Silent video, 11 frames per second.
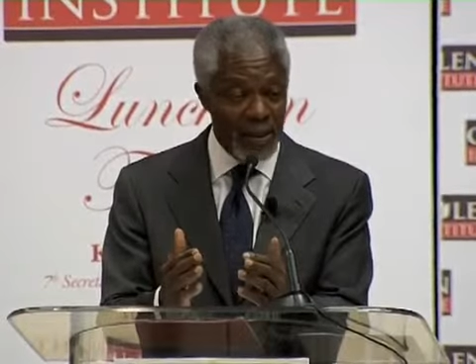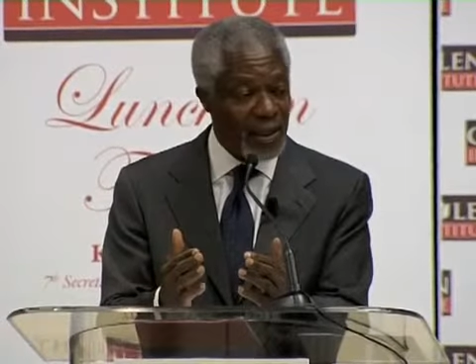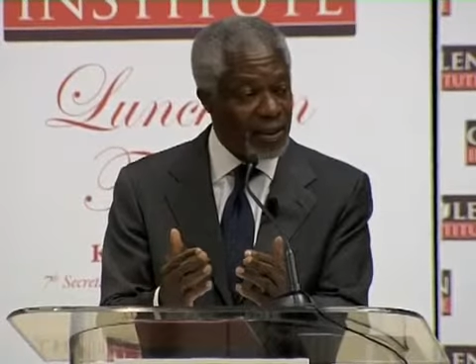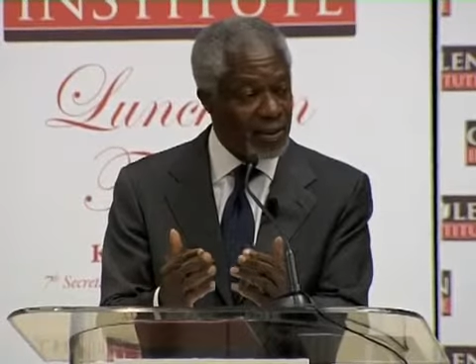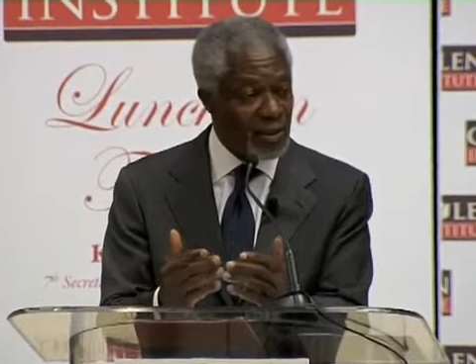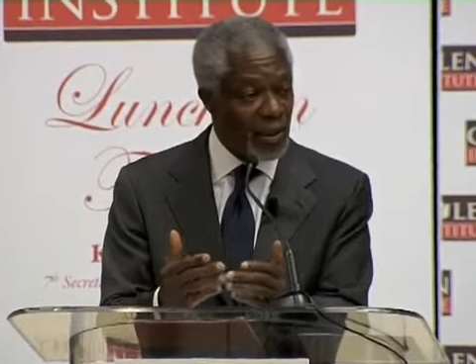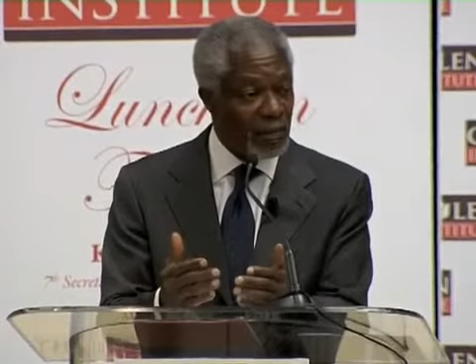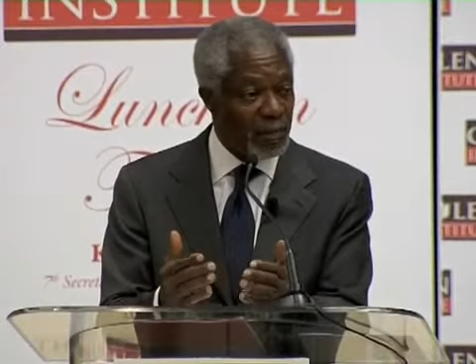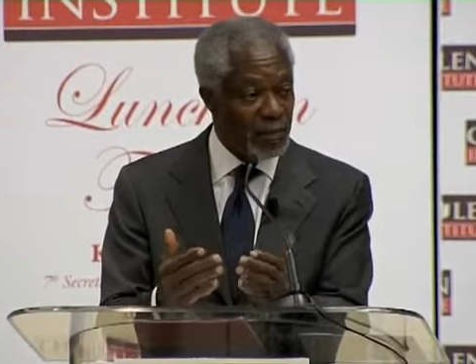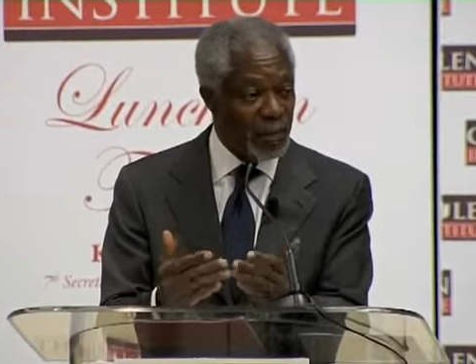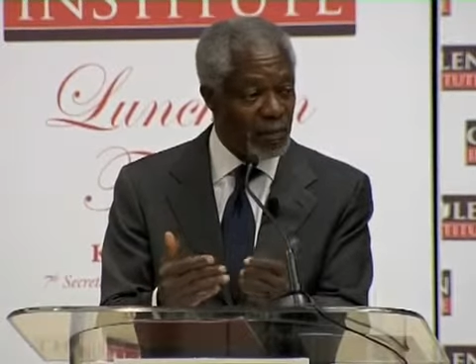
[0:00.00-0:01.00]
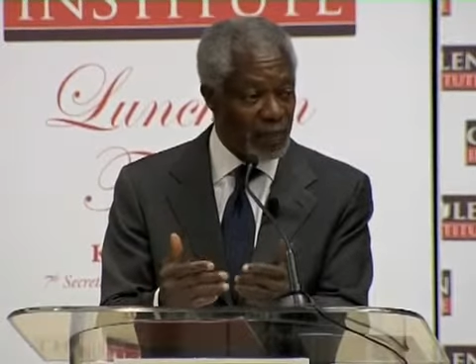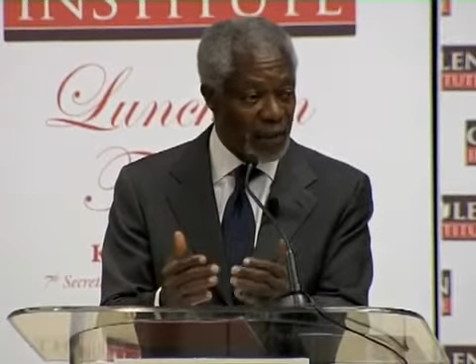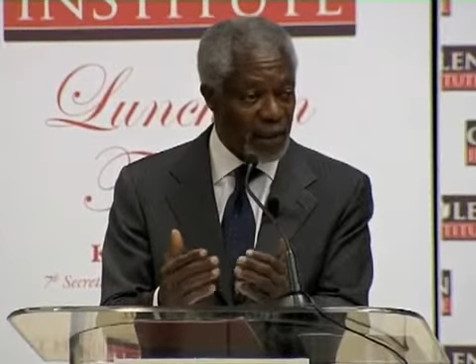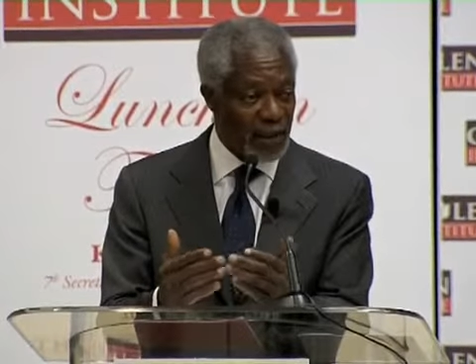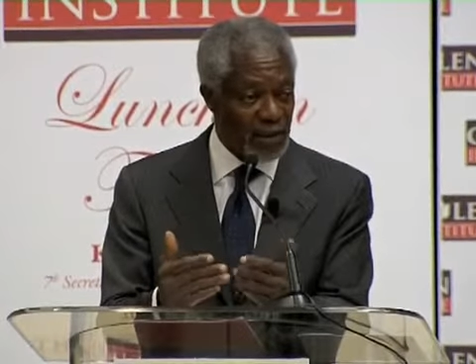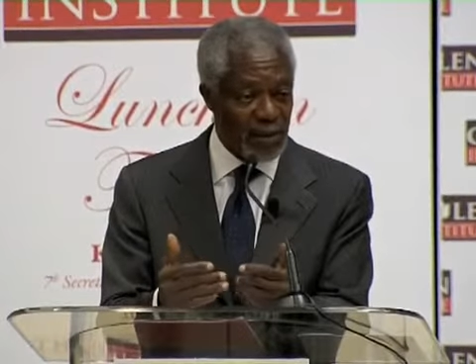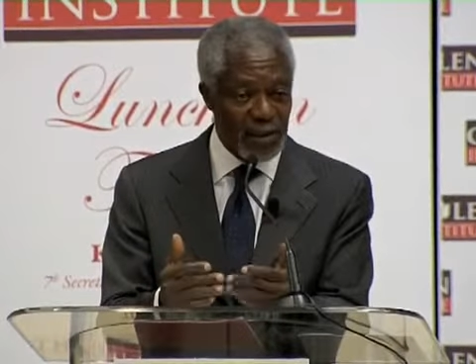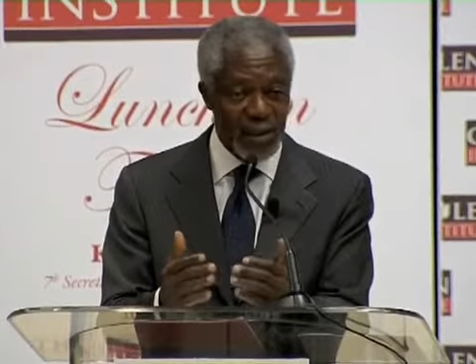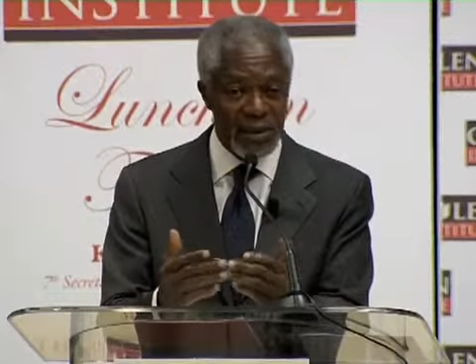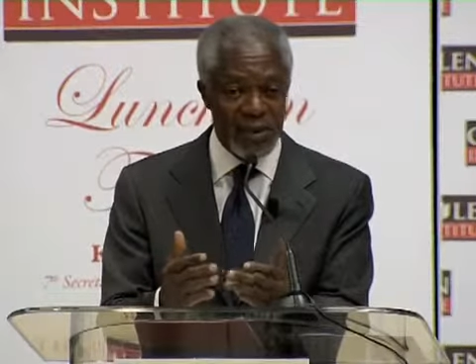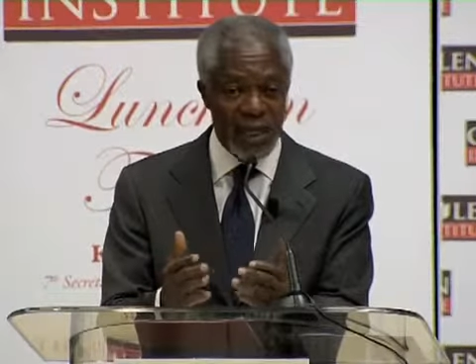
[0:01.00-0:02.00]
in some of the
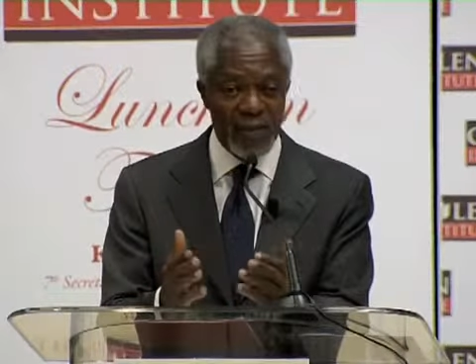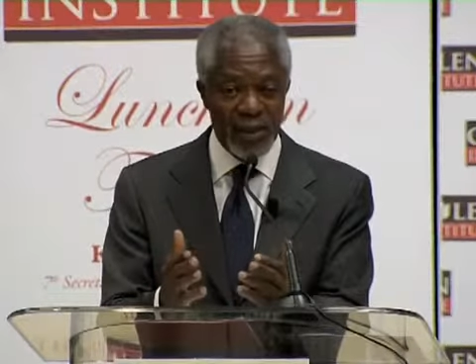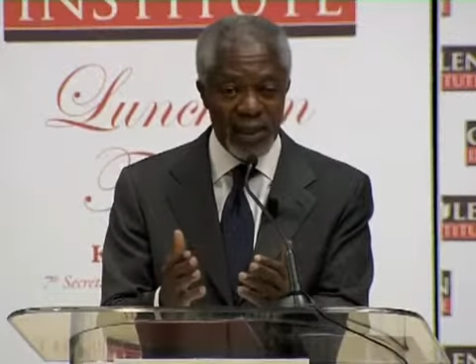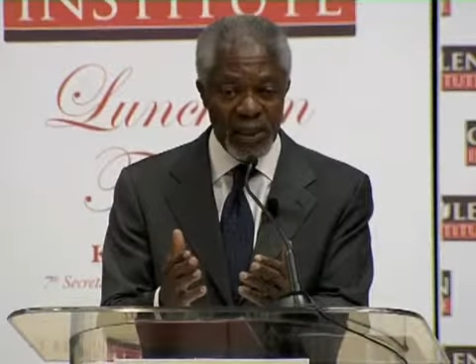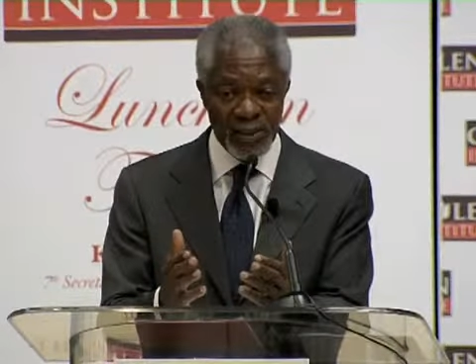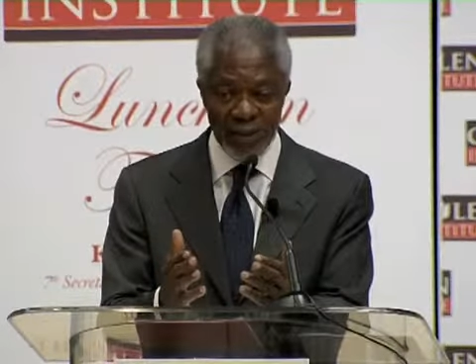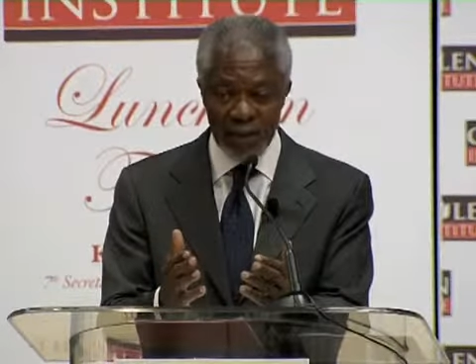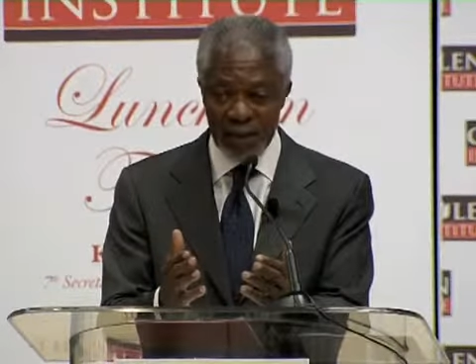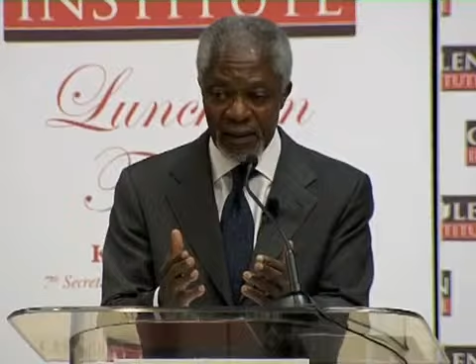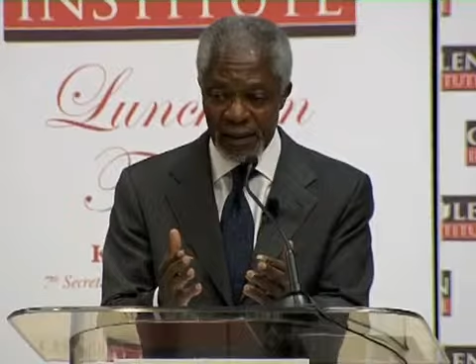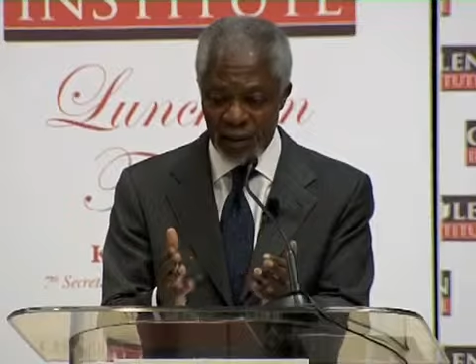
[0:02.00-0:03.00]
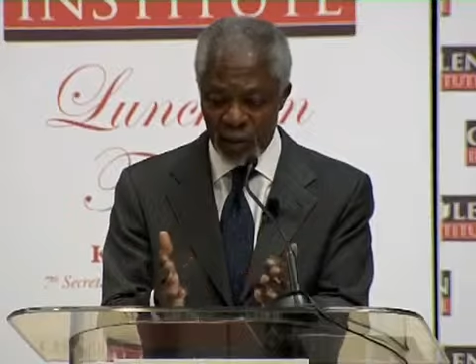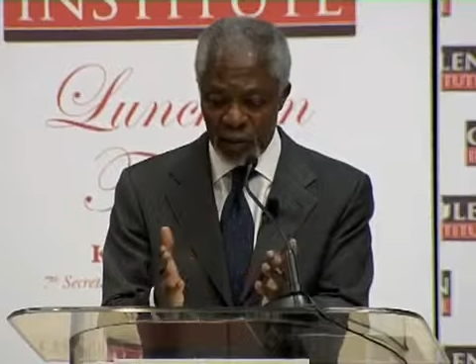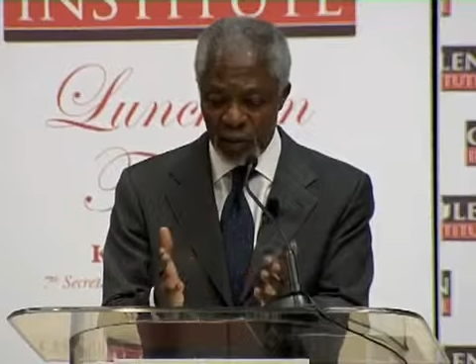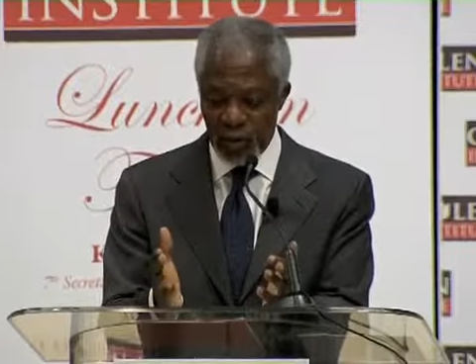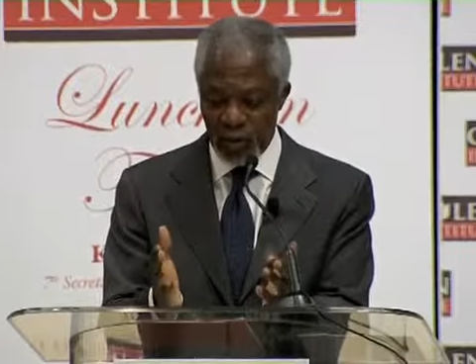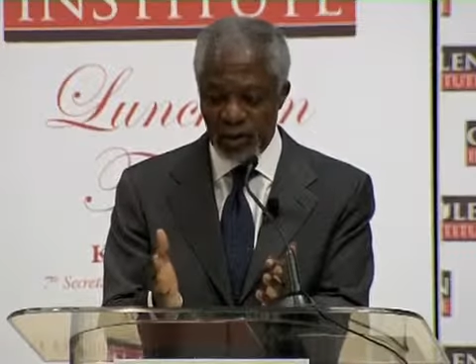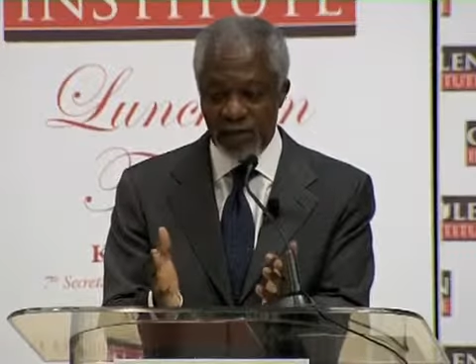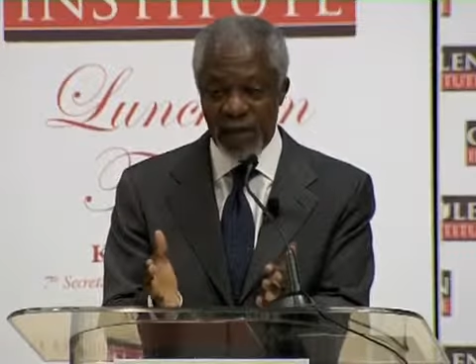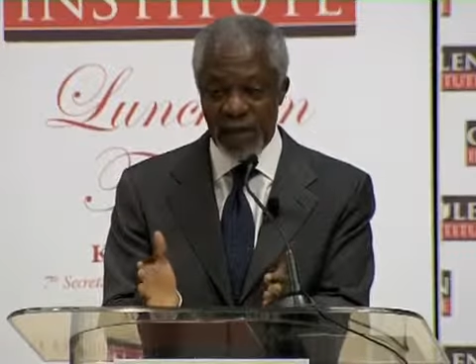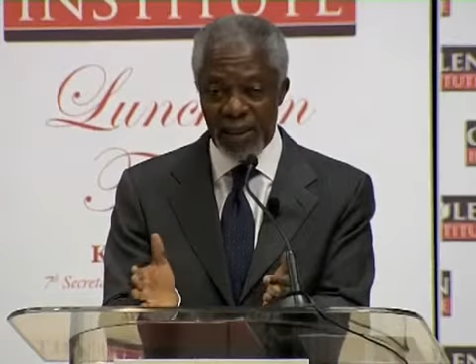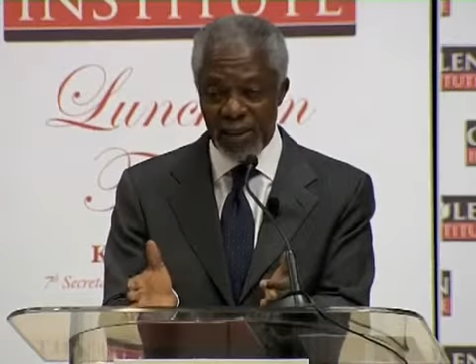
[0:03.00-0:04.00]
countries in Southern Africa, which was a
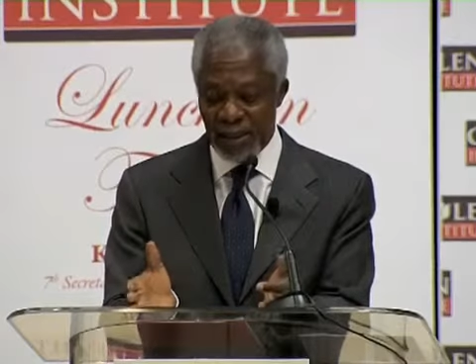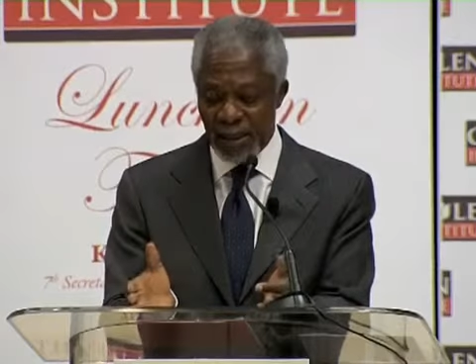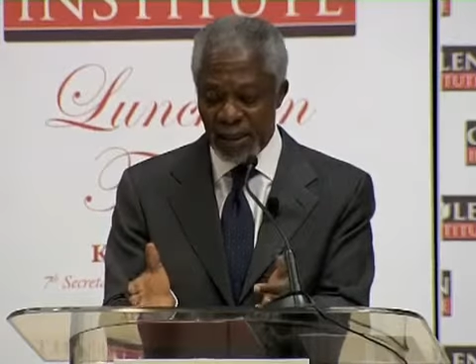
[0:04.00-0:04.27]
very